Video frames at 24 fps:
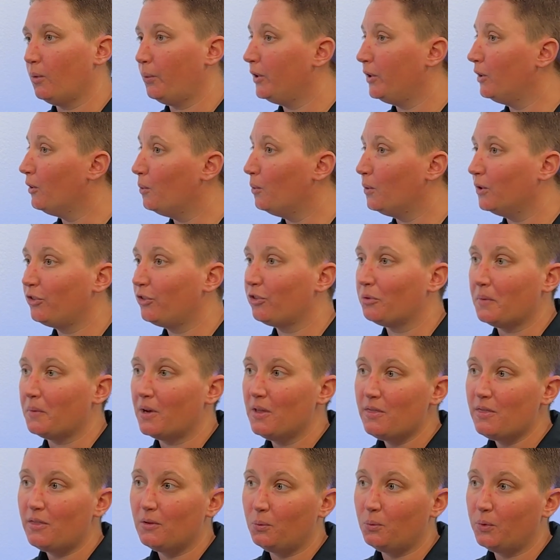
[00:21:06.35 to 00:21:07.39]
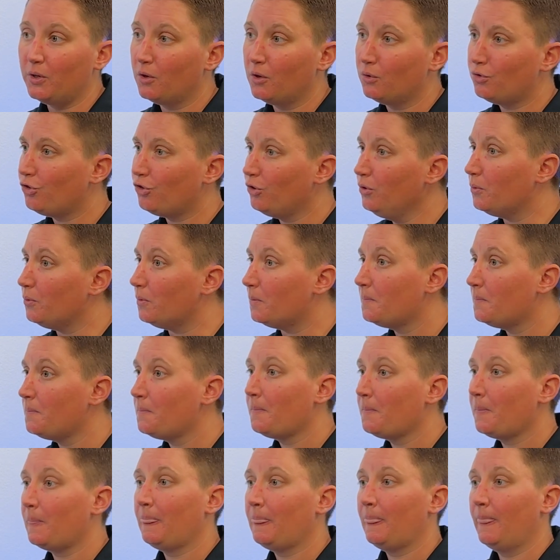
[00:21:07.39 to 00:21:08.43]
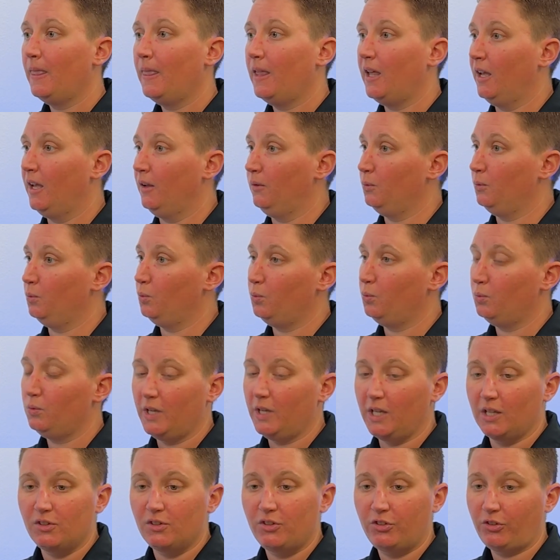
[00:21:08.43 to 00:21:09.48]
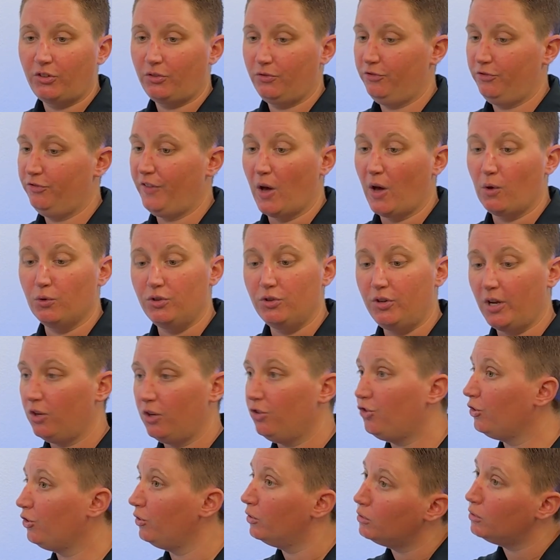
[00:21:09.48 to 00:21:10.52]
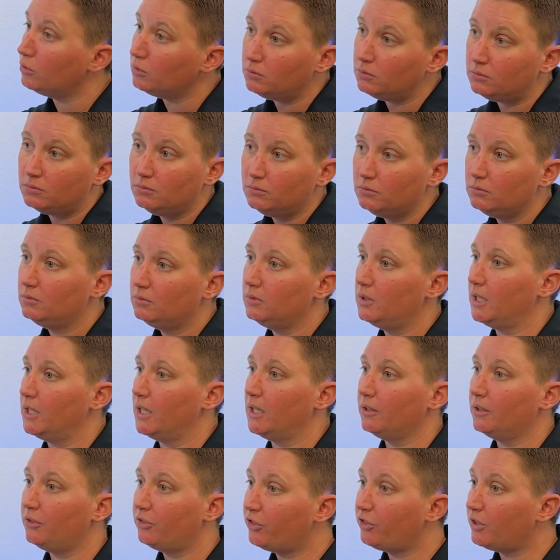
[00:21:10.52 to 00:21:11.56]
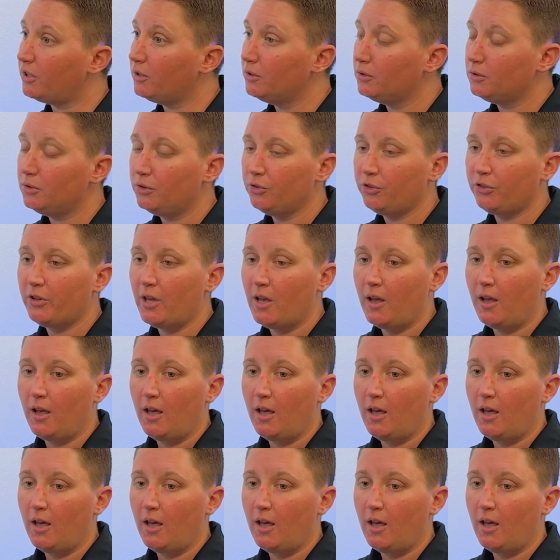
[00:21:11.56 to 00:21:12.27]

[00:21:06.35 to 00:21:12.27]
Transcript: We go once a month and we go shoot. And it's foundational skills,